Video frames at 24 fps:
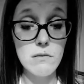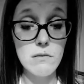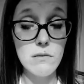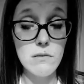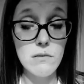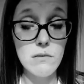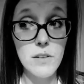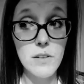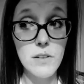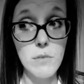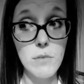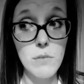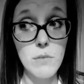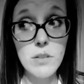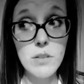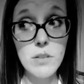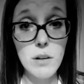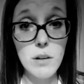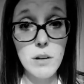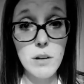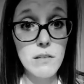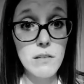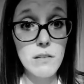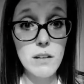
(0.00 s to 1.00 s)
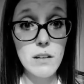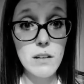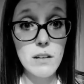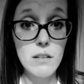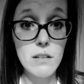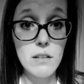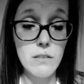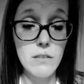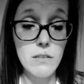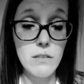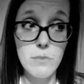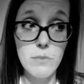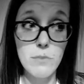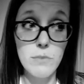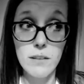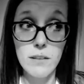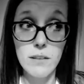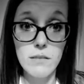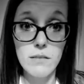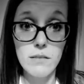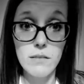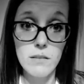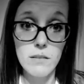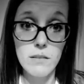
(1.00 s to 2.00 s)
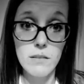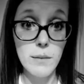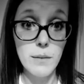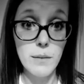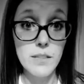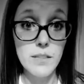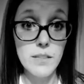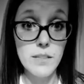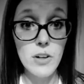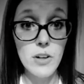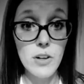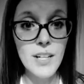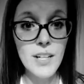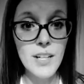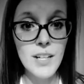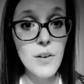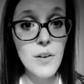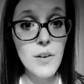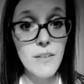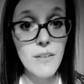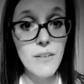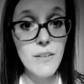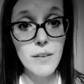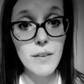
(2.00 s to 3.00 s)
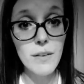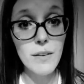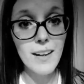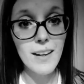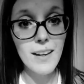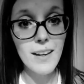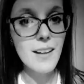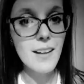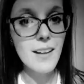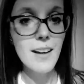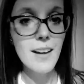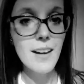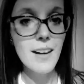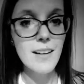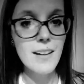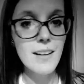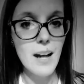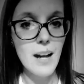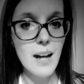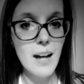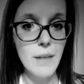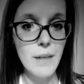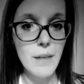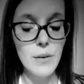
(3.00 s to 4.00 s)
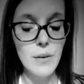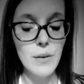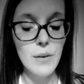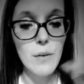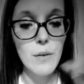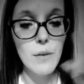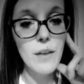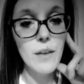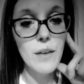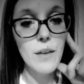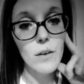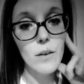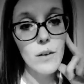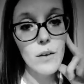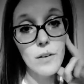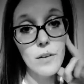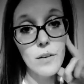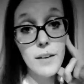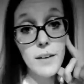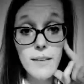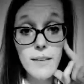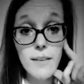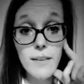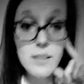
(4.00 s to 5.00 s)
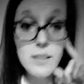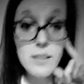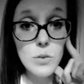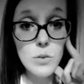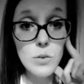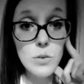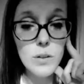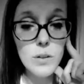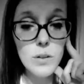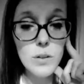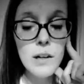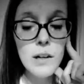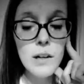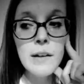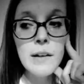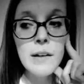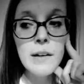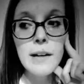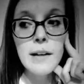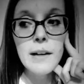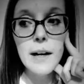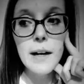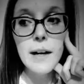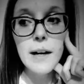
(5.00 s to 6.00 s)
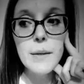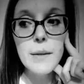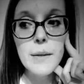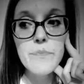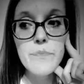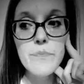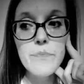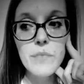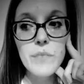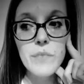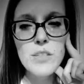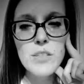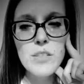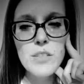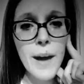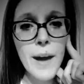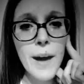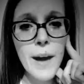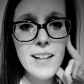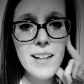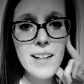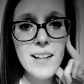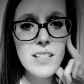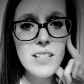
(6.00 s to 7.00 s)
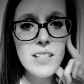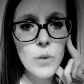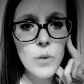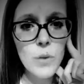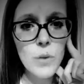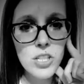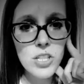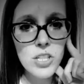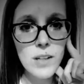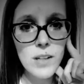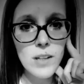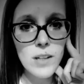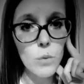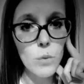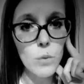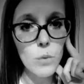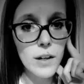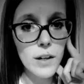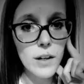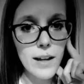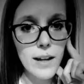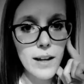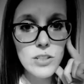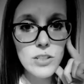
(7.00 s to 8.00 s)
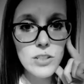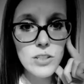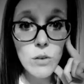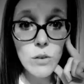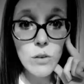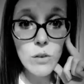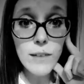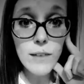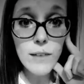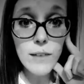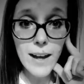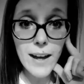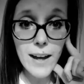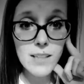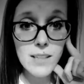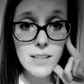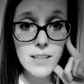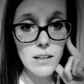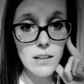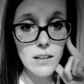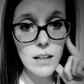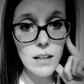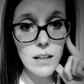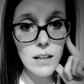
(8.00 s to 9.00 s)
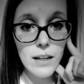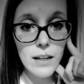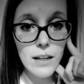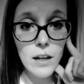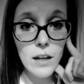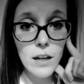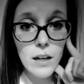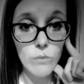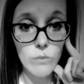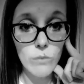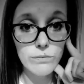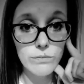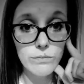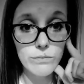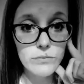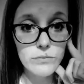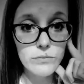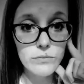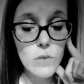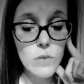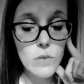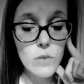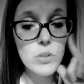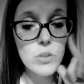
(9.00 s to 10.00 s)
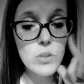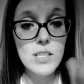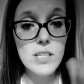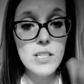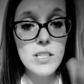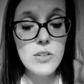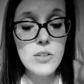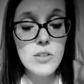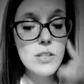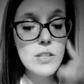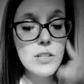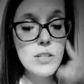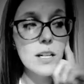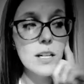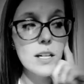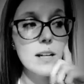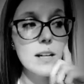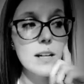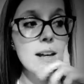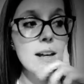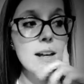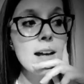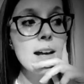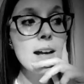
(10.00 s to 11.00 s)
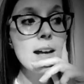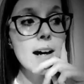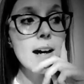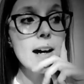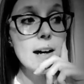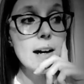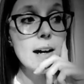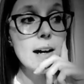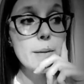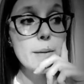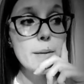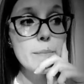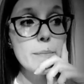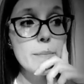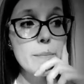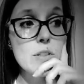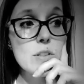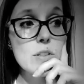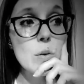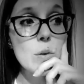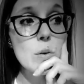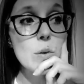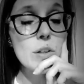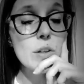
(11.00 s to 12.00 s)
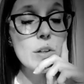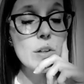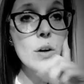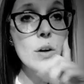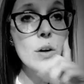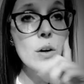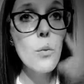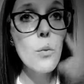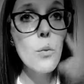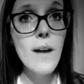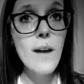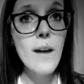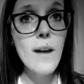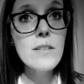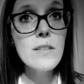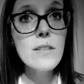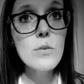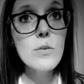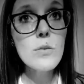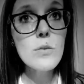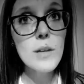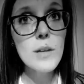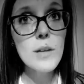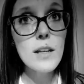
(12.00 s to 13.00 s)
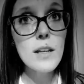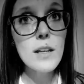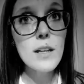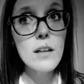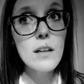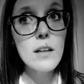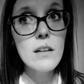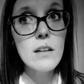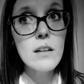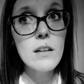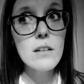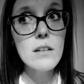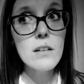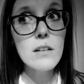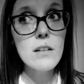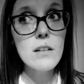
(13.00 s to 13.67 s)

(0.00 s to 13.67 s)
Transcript: for the most part, they have been, as far as I know, they've been like, "I'm not okay with that," or "Yeah, that's cool." So I ask the question at work. I don't ask it a lot at home, which is interesting. So, when do we